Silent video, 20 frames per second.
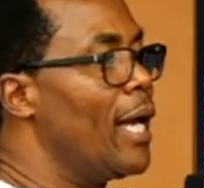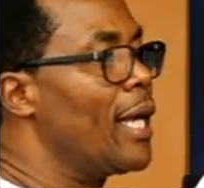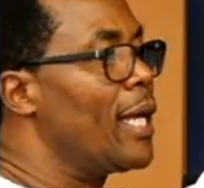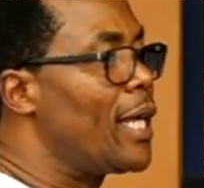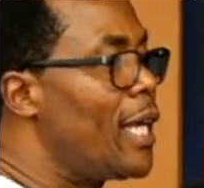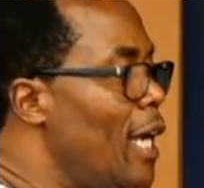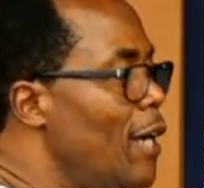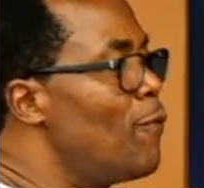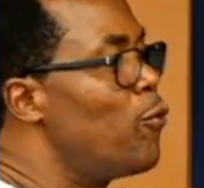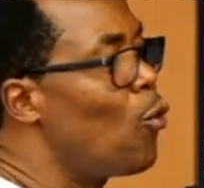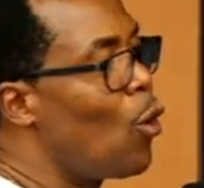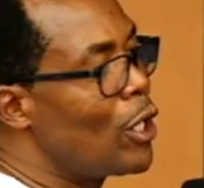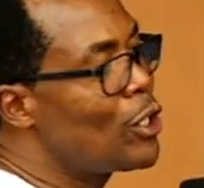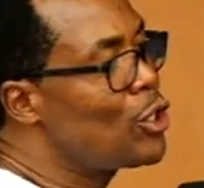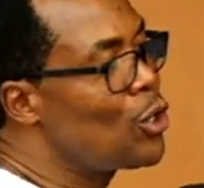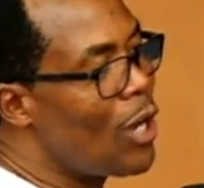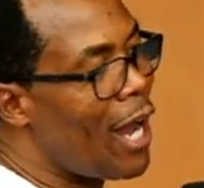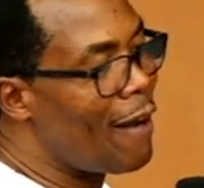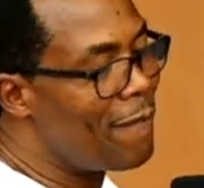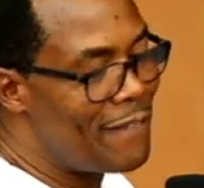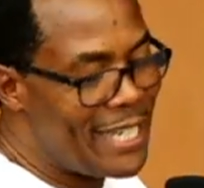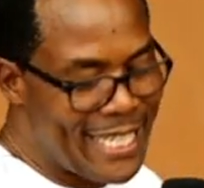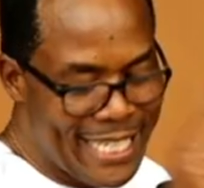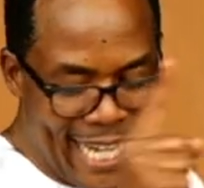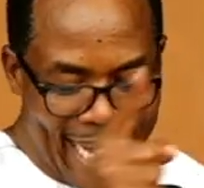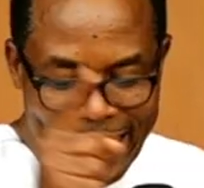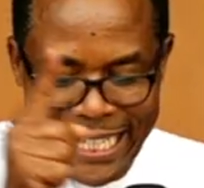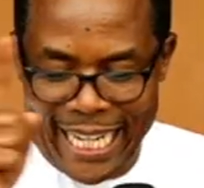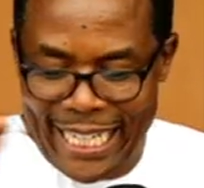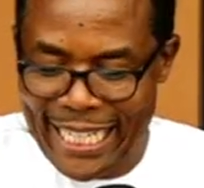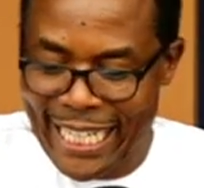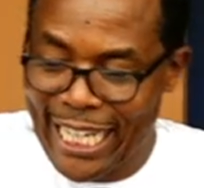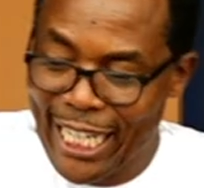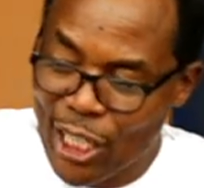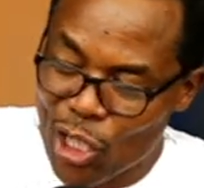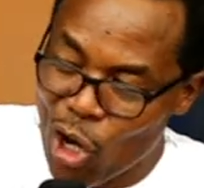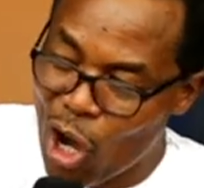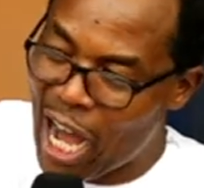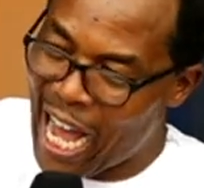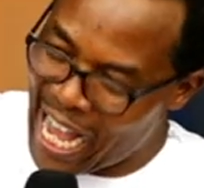Give what you have decided in
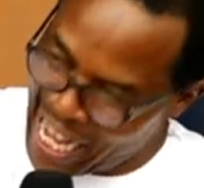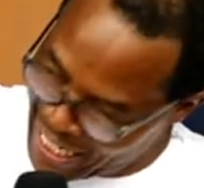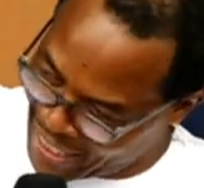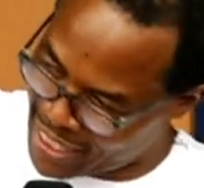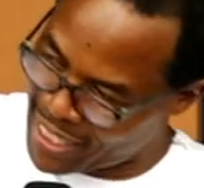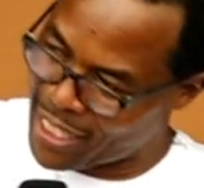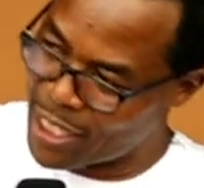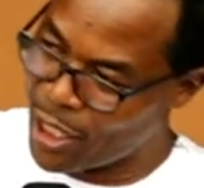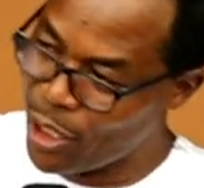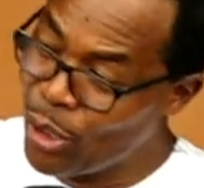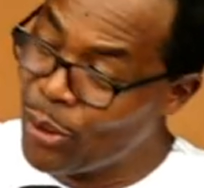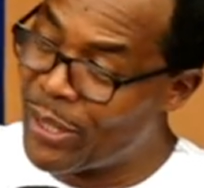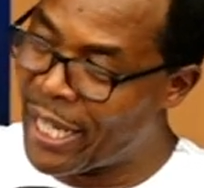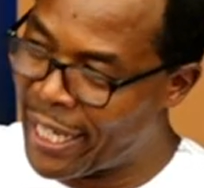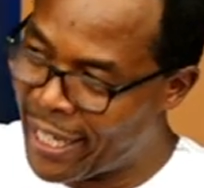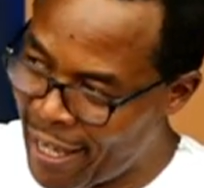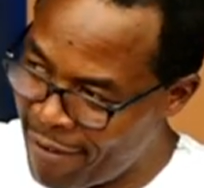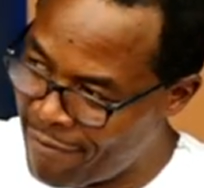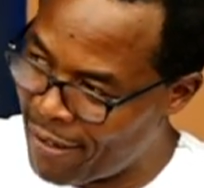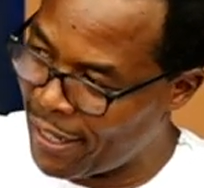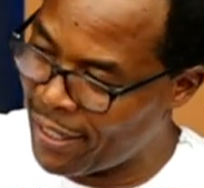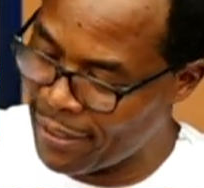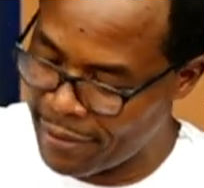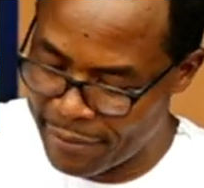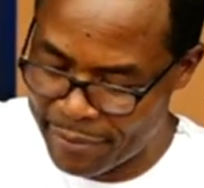your hearts, you the giver.